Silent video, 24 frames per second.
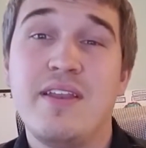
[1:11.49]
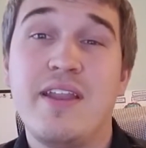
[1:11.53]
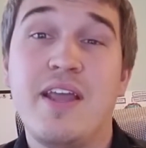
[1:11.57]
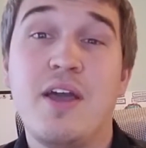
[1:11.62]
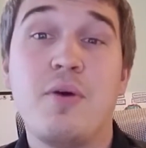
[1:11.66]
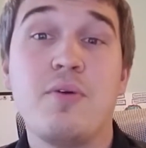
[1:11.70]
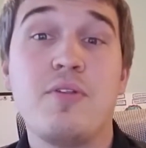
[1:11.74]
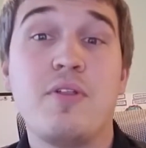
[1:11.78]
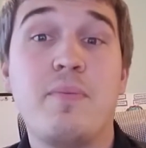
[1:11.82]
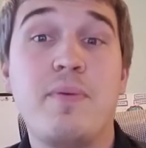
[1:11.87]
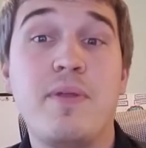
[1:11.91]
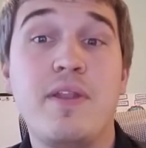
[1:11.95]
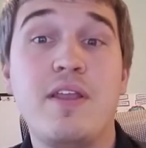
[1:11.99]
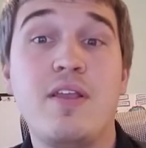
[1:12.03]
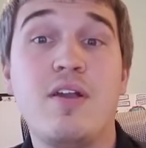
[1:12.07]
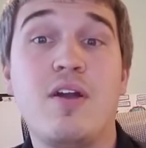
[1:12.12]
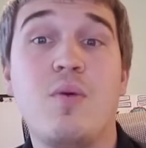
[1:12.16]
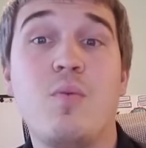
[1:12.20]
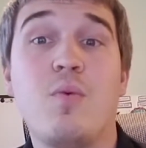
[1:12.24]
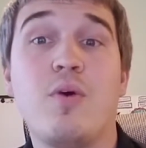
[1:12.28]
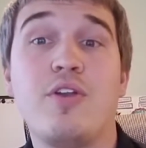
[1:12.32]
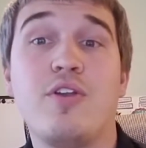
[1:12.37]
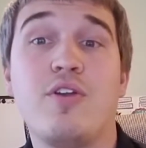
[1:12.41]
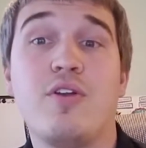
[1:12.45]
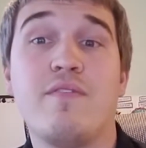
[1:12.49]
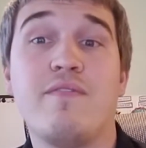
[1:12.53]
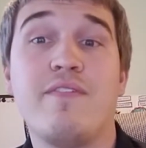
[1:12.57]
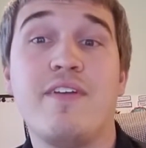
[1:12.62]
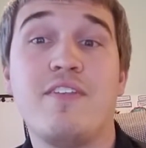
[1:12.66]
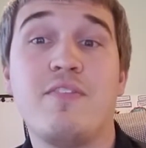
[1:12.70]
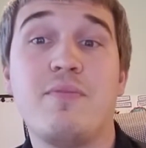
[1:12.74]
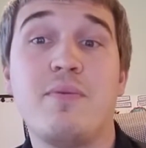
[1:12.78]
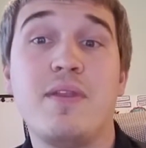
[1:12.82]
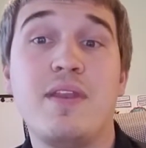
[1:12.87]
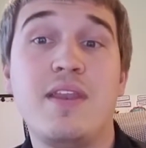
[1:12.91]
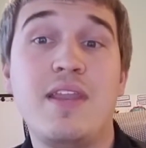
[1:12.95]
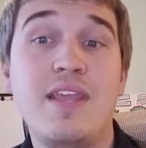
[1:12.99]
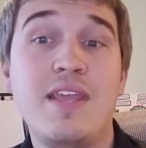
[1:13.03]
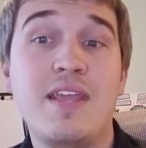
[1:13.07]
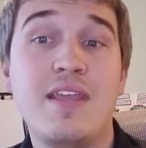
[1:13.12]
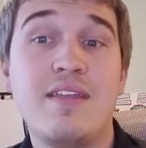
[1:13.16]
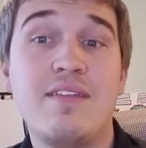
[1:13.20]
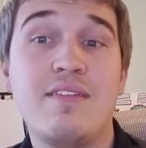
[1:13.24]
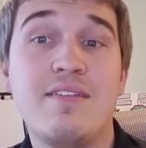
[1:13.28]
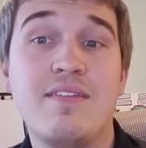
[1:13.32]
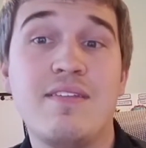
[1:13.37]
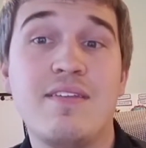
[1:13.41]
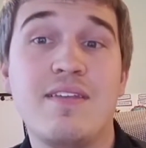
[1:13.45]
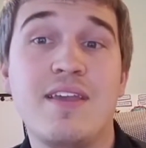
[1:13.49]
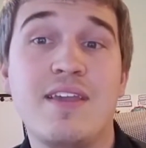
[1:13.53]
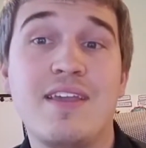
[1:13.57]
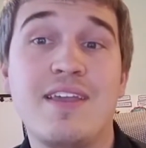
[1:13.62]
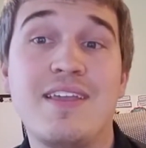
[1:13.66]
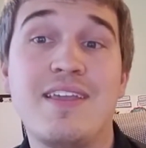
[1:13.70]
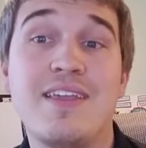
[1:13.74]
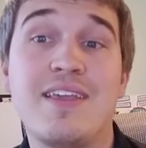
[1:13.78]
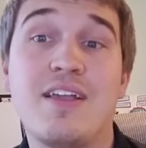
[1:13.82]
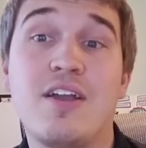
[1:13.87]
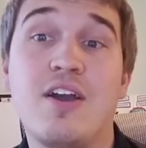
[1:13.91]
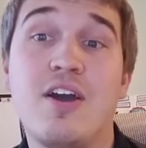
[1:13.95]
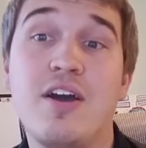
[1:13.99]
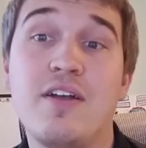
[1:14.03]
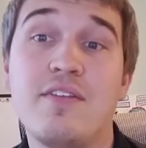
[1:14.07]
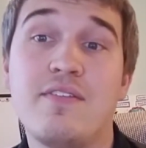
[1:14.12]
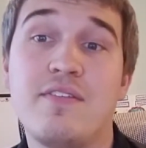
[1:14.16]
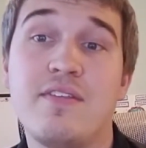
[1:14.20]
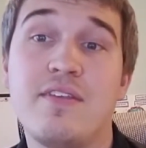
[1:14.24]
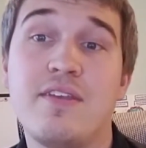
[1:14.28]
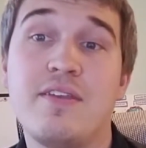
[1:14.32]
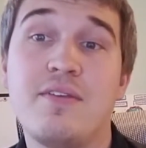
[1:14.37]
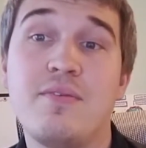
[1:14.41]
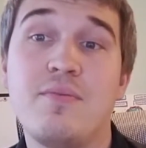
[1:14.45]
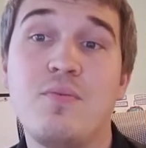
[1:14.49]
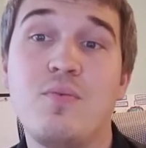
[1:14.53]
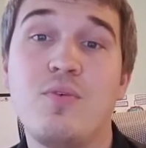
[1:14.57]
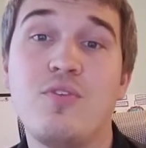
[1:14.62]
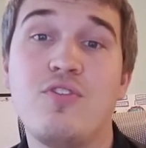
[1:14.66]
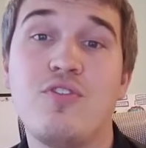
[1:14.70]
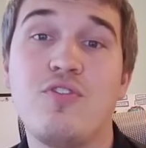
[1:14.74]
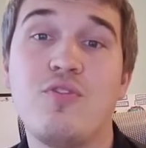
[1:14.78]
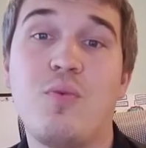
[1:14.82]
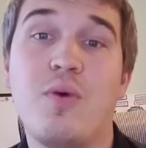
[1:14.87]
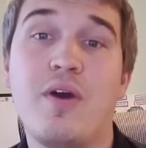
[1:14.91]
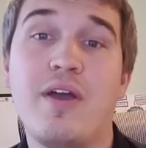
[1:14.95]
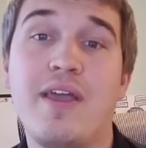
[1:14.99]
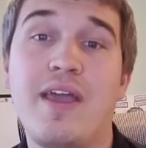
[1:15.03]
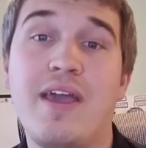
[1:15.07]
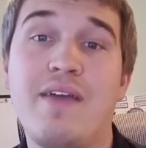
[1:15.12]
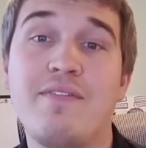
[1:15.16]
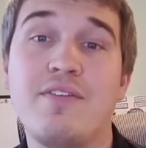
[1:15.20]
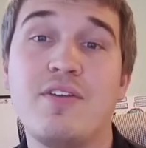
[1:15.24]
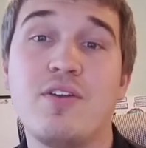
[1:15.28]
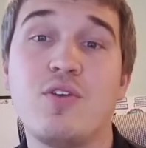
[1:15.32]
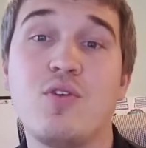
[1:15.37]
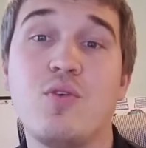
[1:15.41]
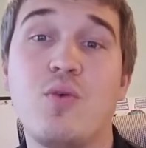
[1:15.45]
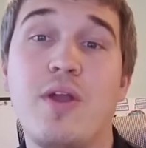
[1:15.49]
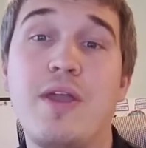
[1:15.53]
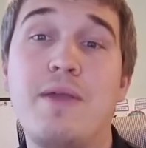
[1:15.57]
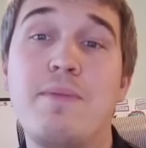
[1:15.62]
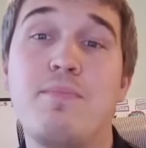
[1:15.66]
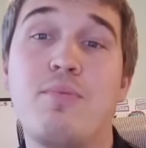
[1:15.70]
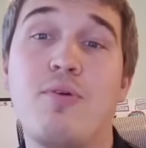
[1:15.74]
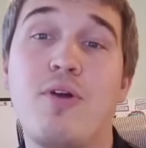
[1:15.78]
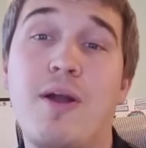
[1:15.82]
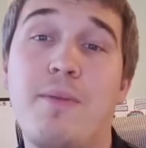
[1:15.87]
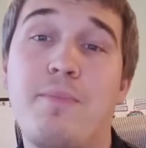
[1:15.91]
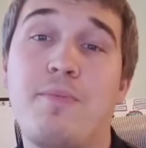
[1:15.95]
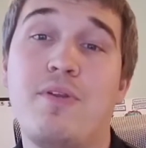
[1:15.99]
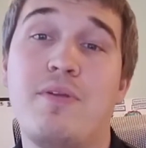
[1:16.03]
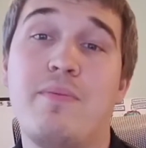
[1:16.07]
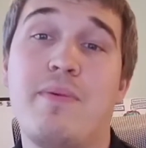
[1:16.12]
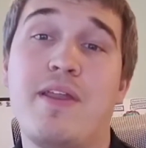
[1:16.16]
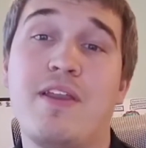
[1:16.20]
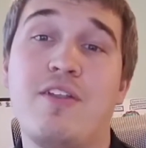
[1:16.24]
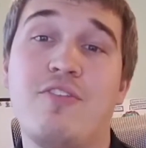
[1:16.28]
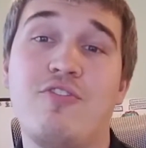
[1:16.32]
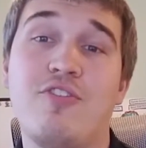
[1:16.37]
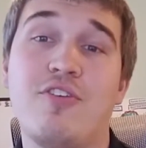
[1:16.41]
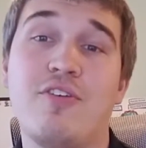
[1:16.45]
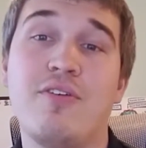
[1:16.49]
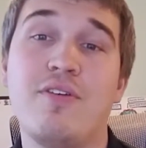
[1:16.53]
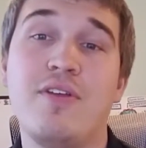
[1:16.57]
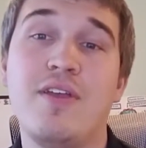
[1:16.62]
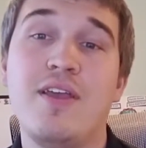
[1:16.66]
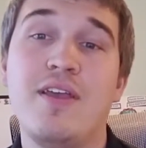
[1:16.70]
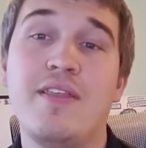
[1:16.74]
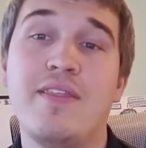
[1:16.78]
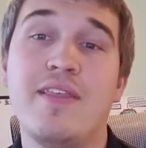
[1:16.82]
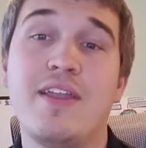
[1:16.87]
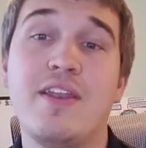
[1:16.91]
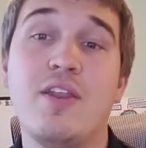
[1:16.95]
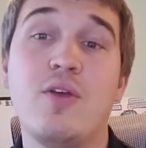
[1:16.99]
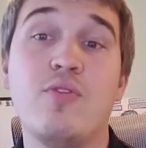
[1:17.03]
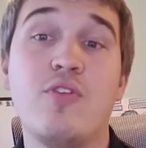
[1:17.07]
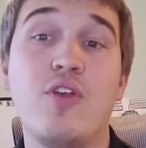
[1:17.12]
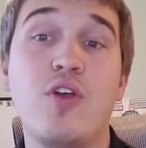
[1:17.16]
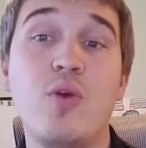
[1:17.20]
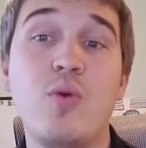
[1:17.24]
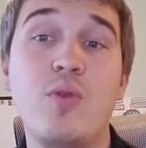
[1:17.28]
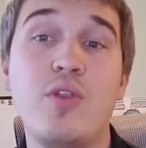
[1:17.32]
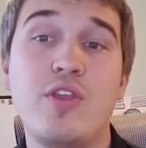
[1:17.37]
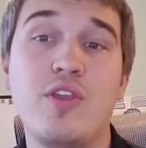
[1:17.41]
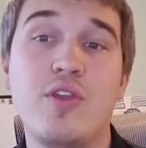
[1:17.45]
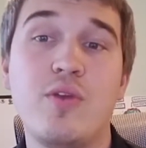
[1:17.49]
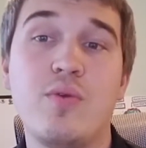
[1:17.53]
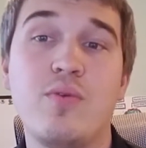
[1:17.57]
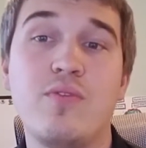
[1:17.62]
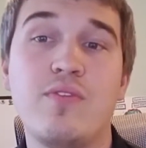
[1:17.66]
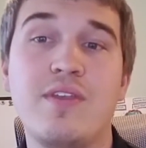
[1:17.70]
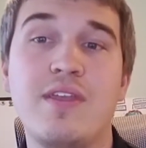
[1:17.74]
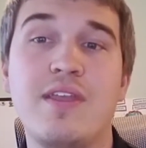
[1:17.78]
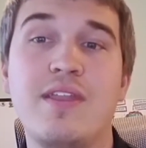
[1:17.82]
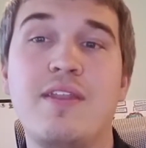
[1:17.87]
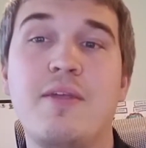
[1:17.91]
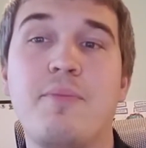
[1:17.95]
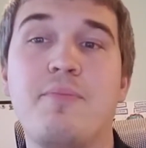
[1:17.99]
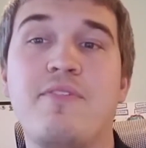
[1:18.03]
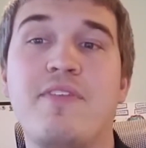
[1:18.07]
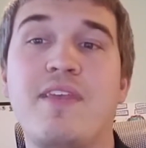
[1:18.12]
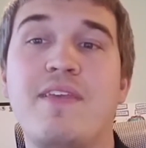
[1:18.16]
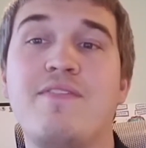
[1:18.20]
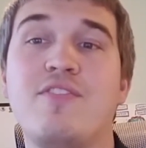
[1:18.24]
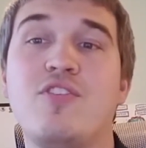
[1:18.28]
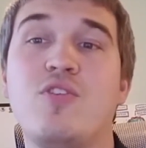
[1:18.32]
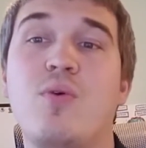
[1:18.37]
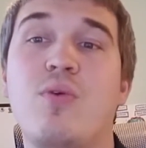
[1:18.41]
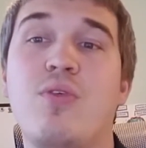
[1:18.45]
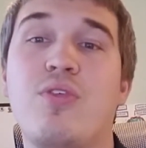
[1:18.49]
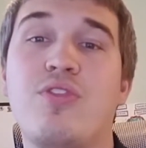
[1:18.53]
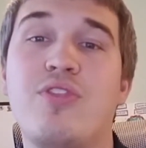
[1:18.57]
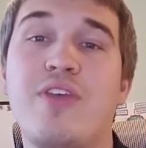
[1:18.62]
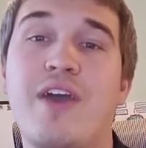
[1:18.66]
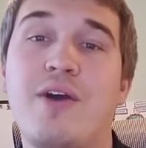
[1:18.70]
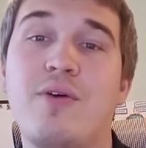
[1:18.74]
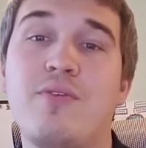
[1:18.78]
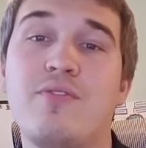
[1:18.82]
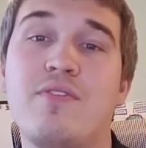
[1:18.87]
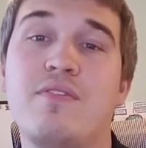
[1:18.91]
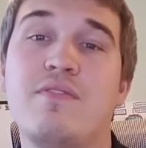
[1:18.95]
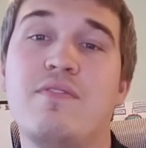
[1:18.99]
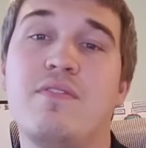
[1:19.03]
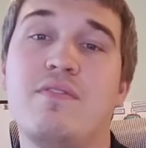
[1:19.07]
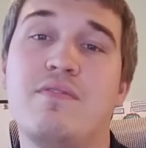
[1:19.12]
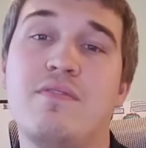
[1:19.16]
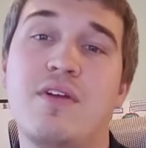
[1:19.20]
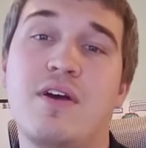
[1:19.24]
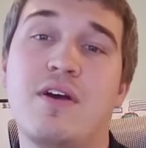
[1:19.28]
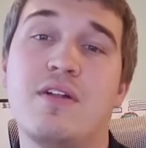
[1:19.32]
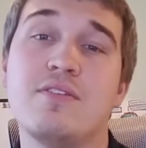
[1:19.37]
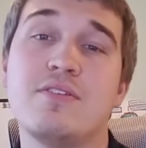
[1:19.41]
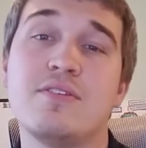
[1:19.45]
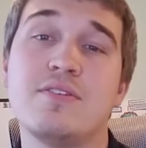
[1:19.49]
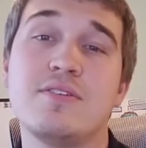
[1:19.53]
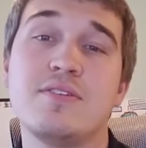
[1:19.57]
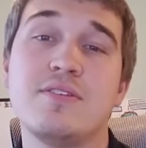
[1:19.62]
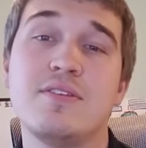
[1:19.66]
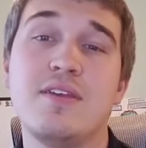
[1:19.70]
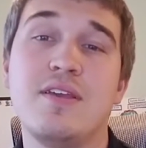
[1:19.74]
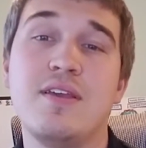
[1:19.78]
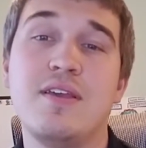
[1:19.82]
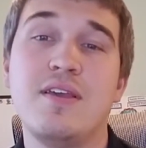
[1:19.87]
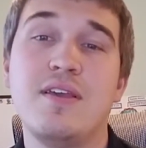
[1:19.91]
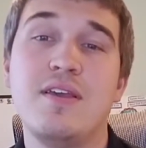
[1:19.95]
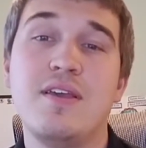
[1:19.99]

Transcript: Now, depending on what your investment needs, it can get costly, which is why having a great property manager that knows who to use can end up saving you thousands of dollars.